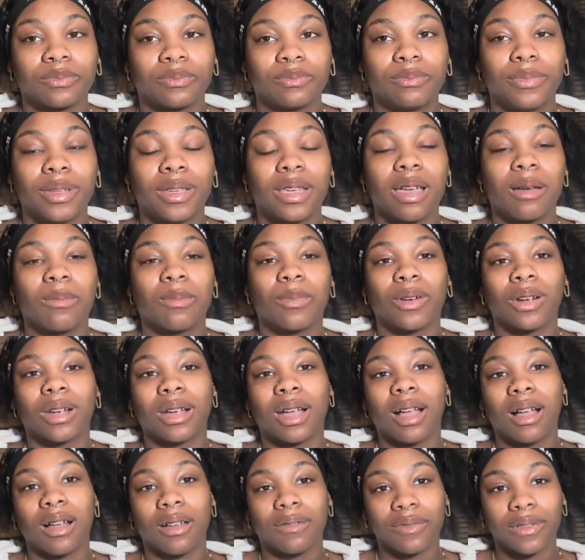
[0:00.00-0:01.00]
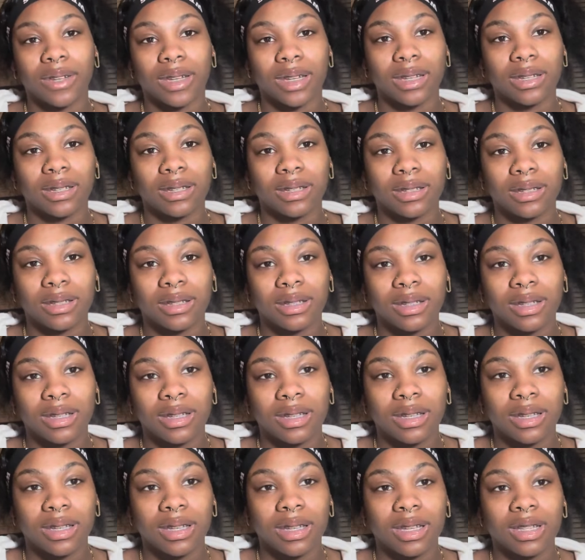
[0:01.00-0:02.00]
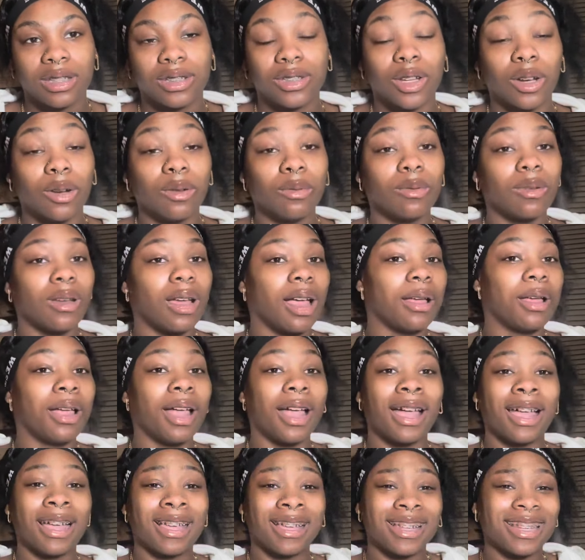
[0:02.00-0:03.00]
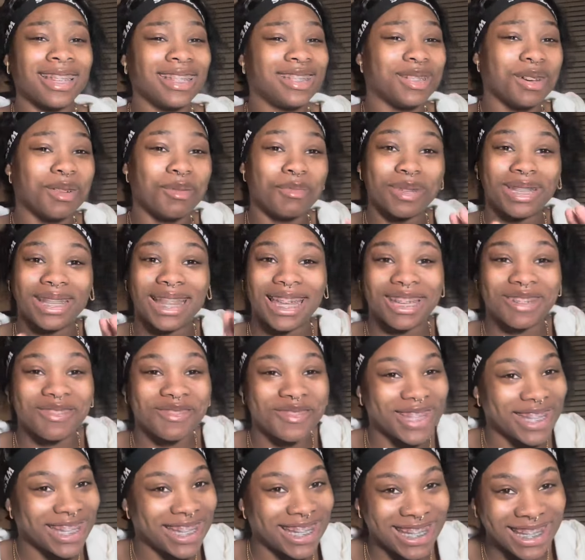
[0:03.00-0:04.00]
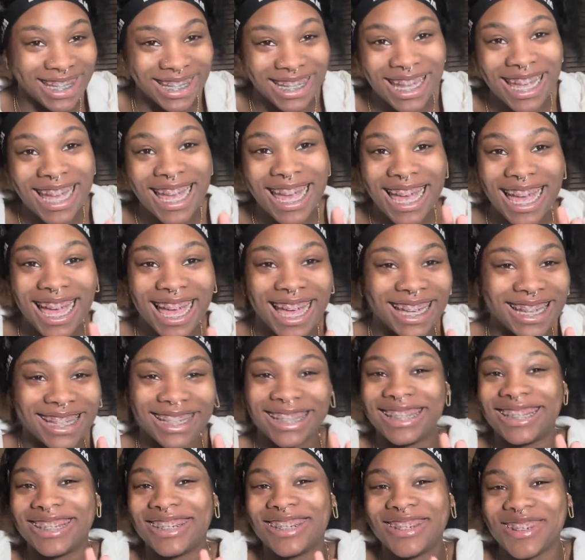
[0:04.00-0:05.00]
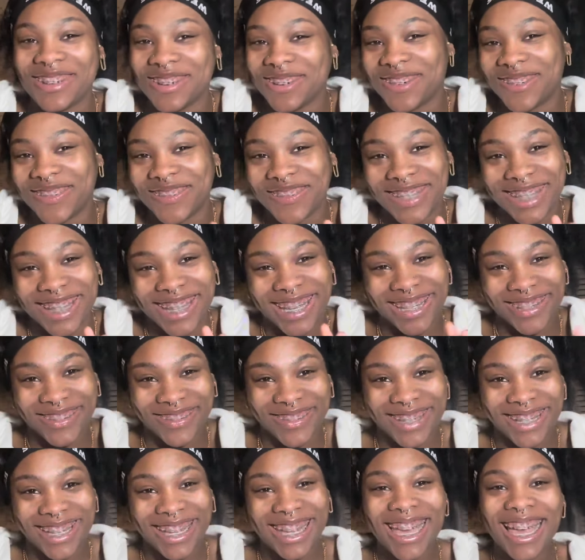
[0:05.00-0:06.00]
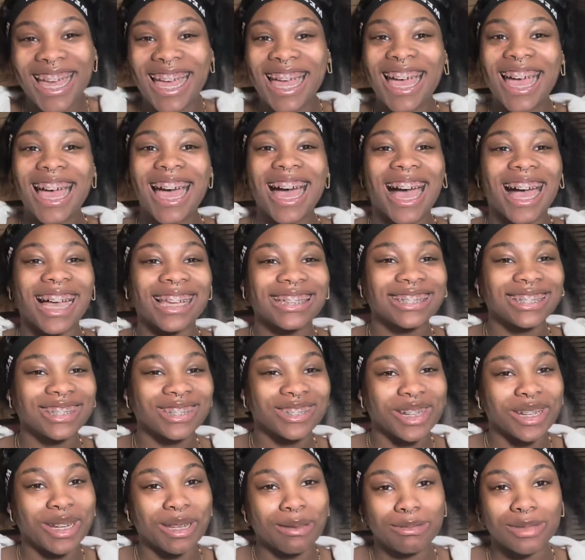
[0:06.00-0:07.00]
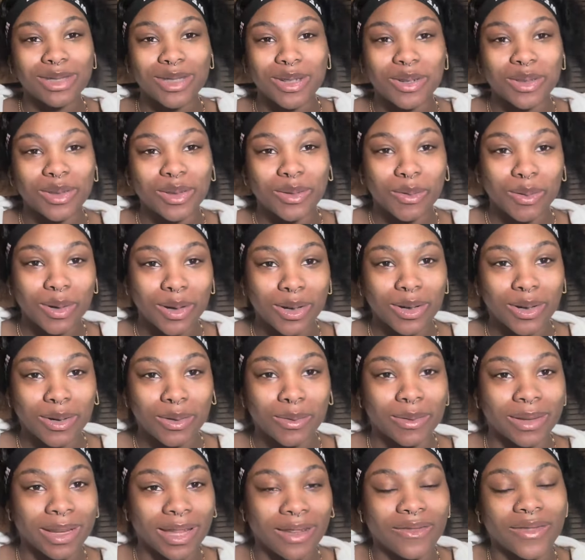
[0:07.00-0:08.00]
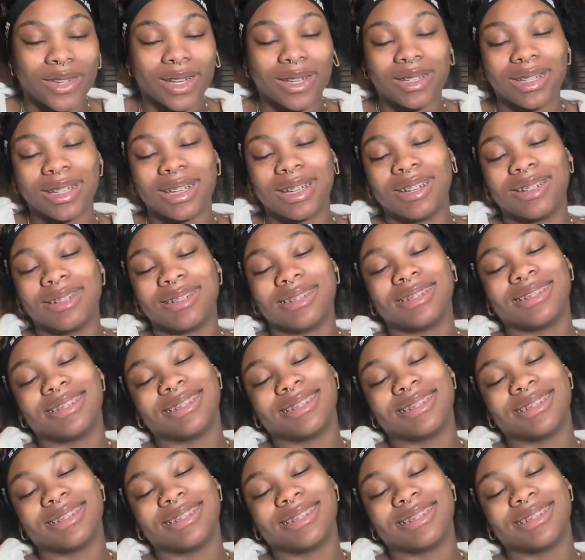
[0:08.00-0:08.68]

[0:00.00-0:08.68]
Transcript: become more confident. Don't be like me. Don't be like me. I straight up told the world when I found out.